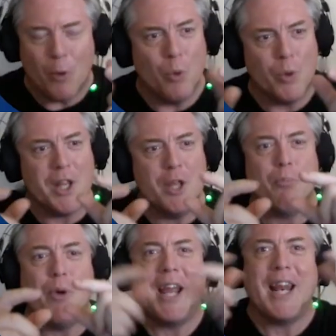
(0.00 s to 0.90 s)
Well, can you
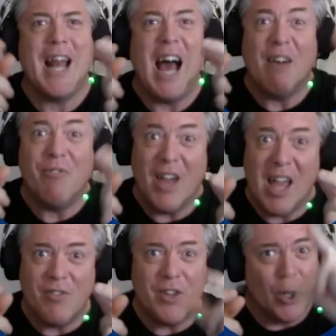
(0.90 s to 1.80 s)
break it in half
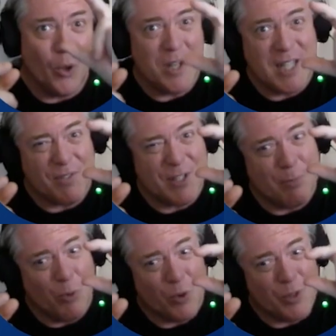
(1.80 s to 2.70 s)
forever? You'll always have a
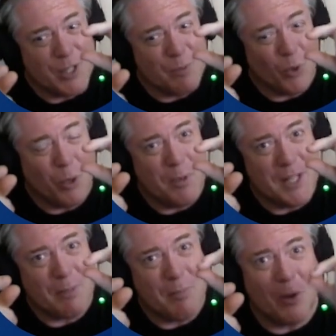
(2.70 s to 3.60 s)
smaller and smaller
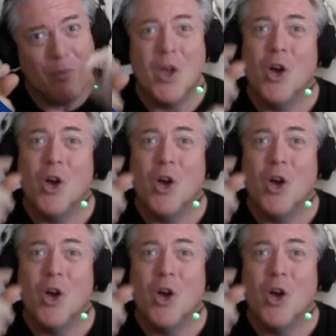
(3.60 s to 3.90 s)
piece of metal,